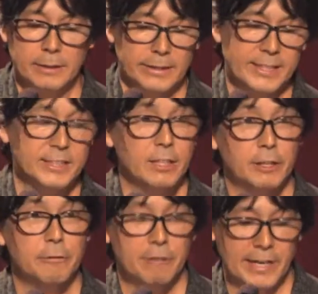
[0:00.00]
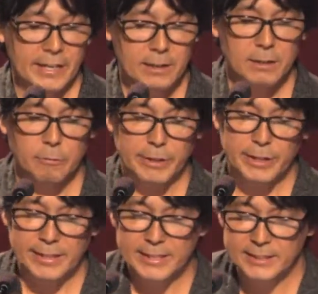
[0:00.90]
these Dodd-Frank
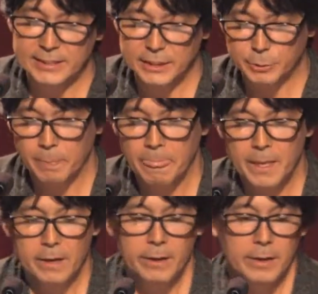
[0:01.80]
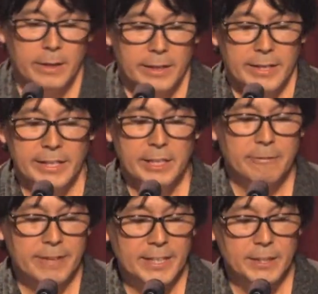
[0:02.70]
regulations. In the
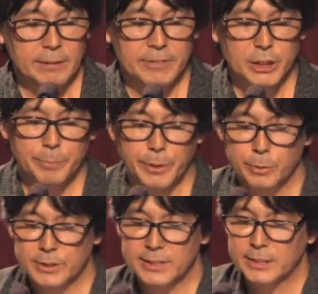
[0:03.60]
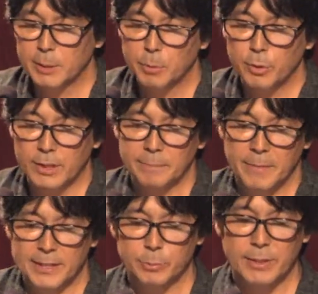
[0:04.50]
event of disputes, Samoa,
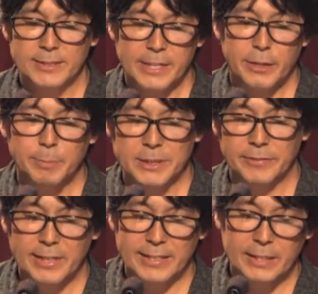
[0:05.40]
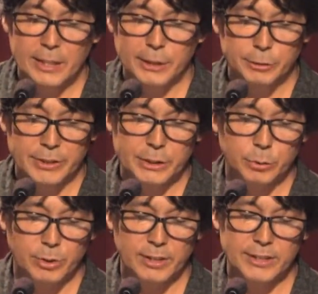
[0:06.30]
as well as other Pacific Island countries
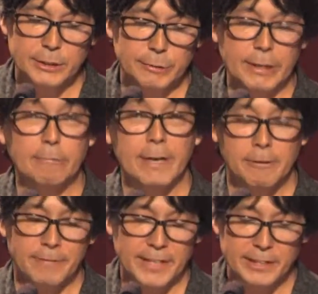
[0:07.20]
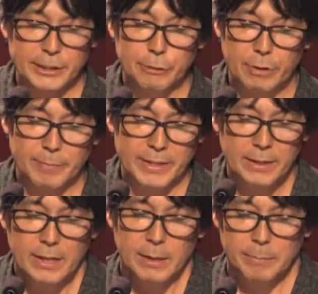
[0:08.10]
who are considering ratifying this agreement,
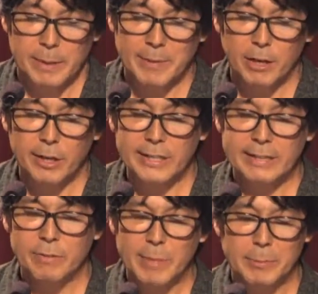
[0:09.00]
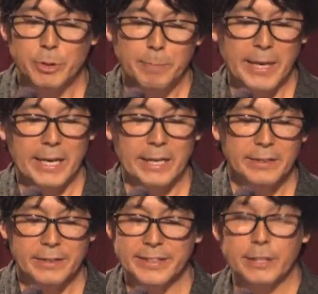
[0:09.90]
they may hardly even be able to pay
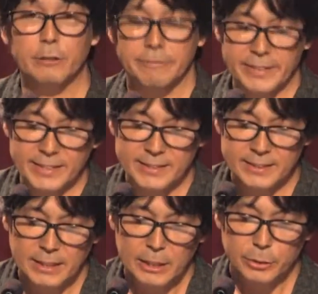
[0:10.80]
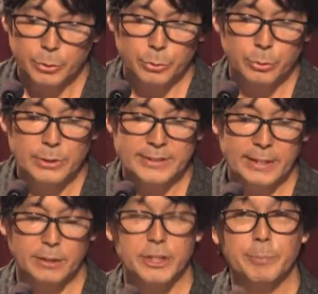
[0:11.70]
the legal fees to
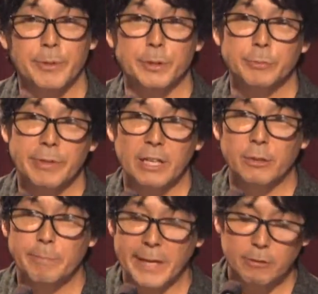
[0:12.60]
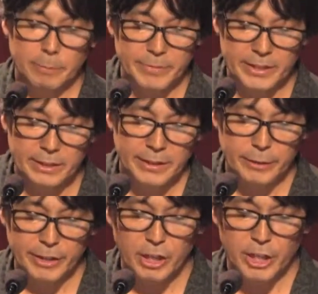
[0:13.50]
settle disputes without bankrupting
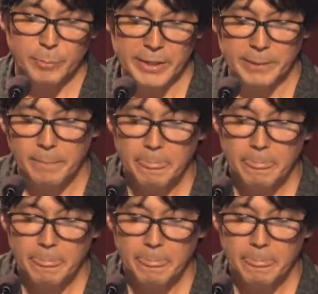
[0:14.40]
their economy.